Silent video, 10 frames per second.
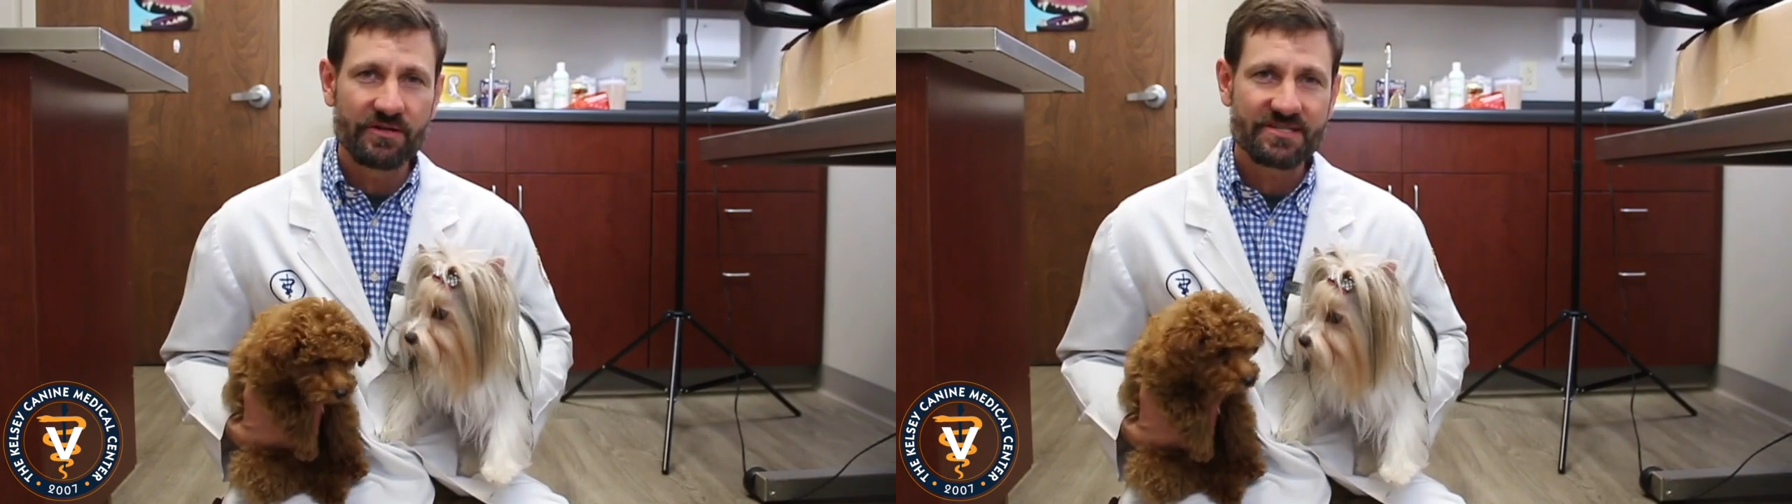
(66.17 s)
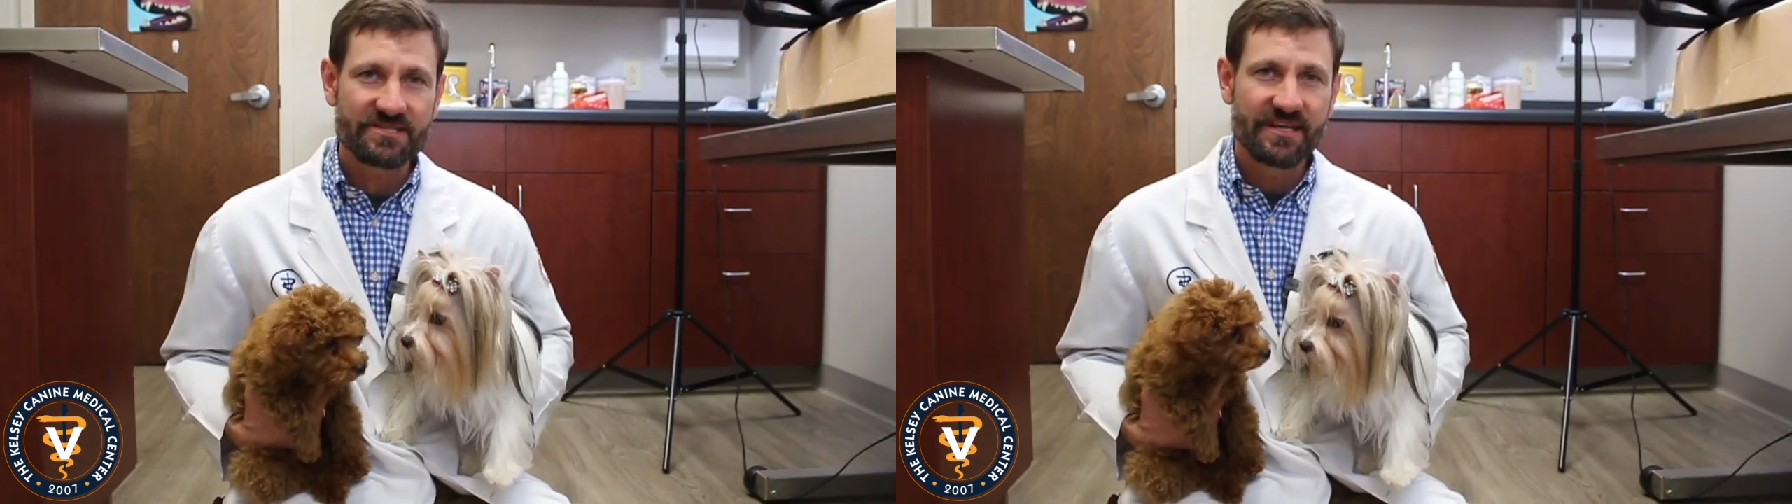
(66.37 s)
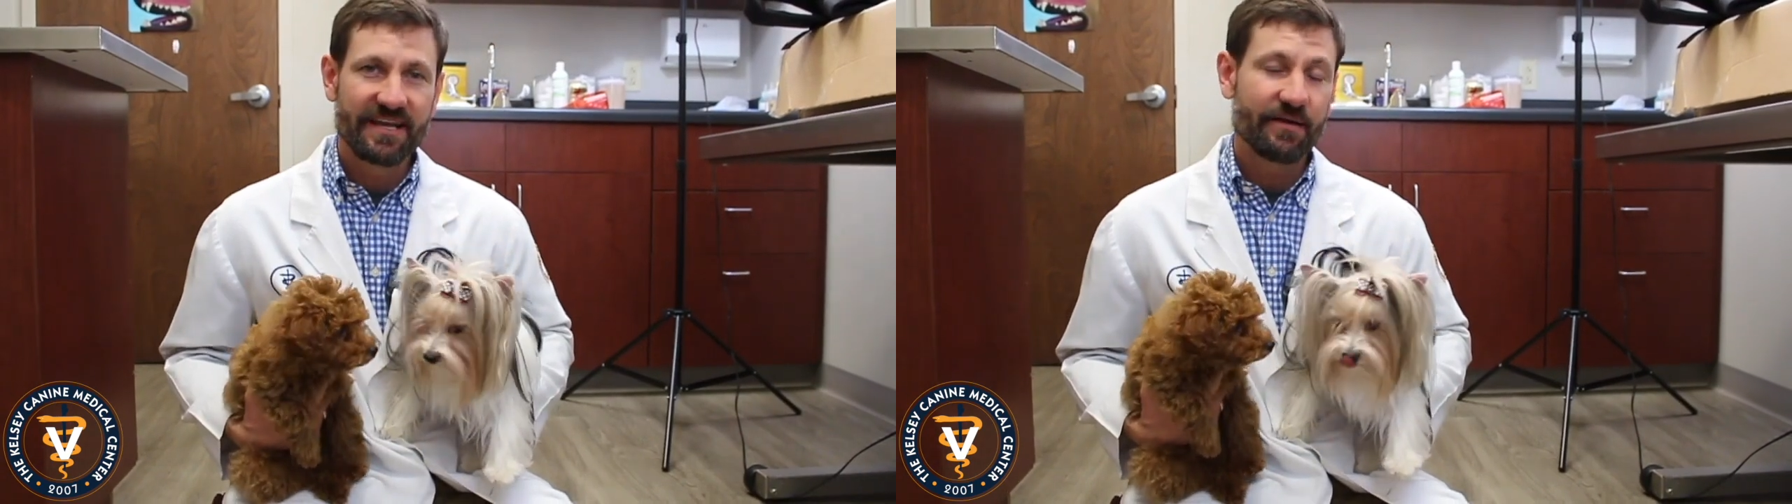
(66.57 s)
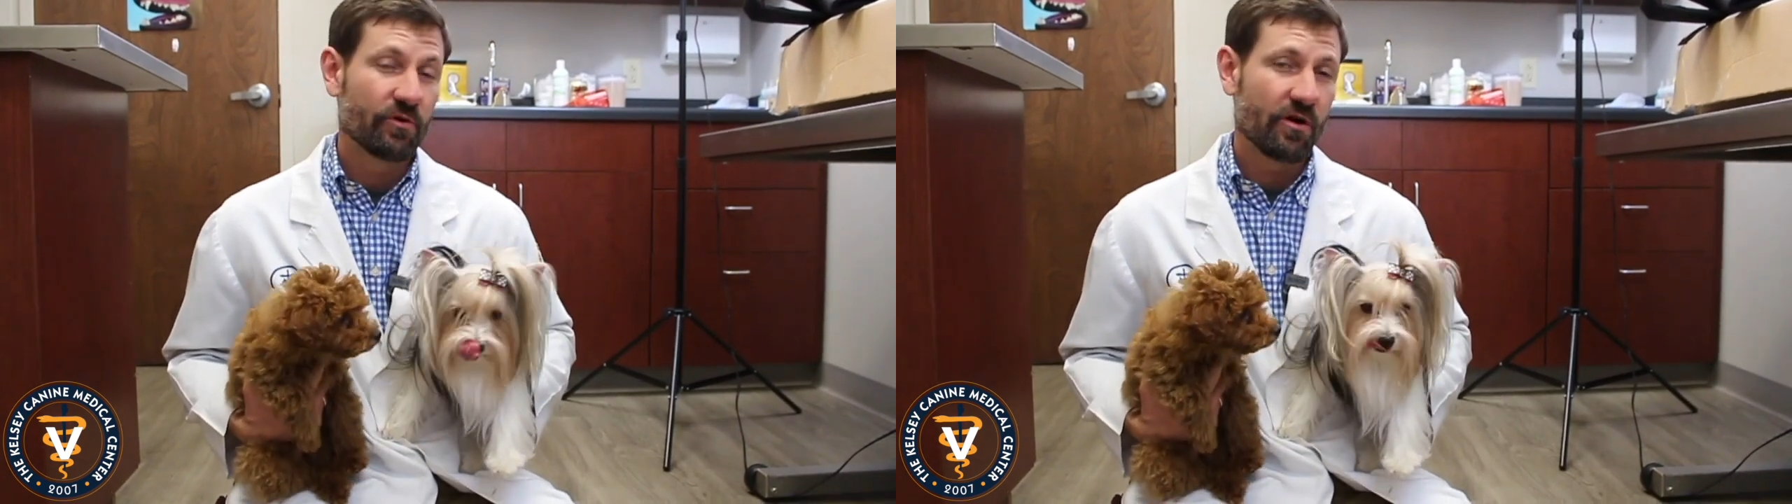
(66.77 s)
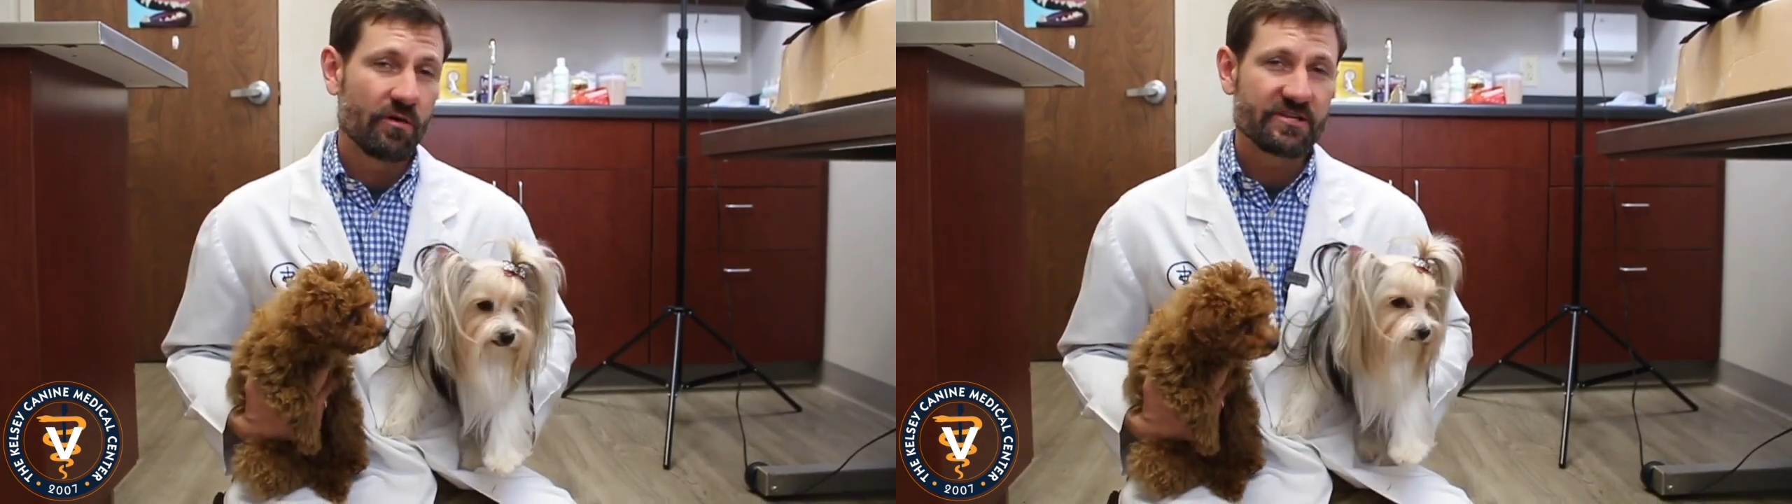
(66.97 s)
us.
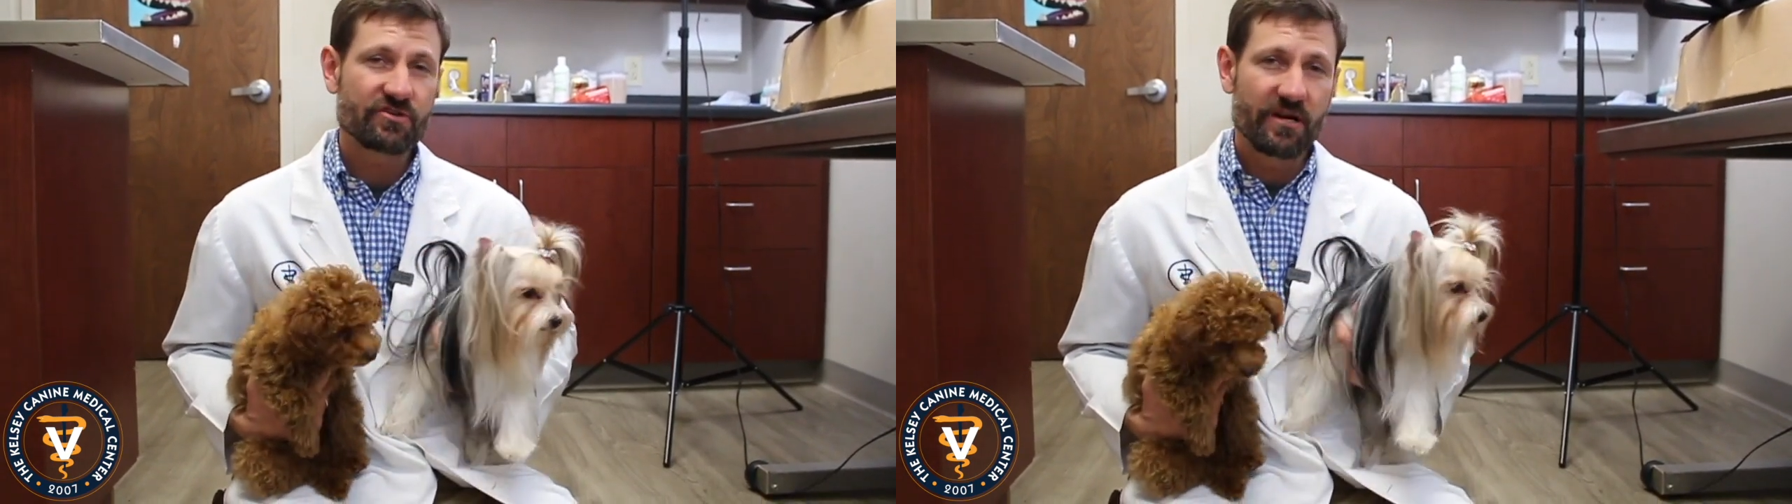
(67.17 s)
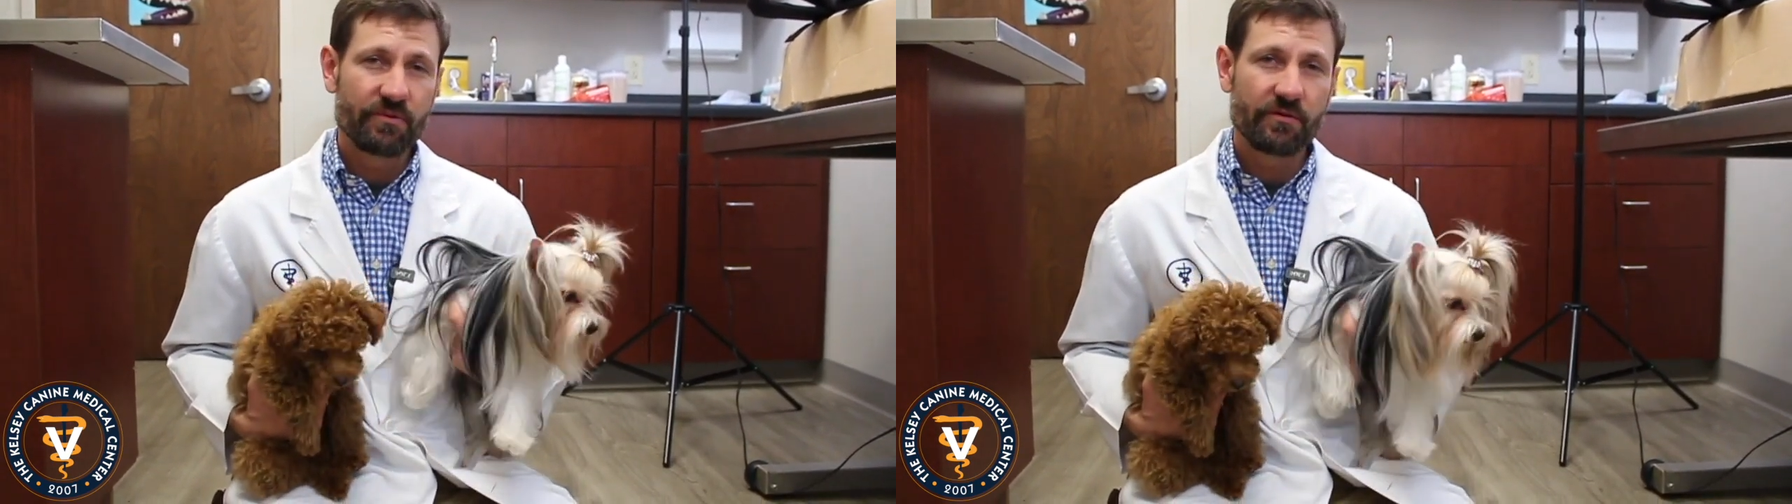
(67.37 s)
We're always trying to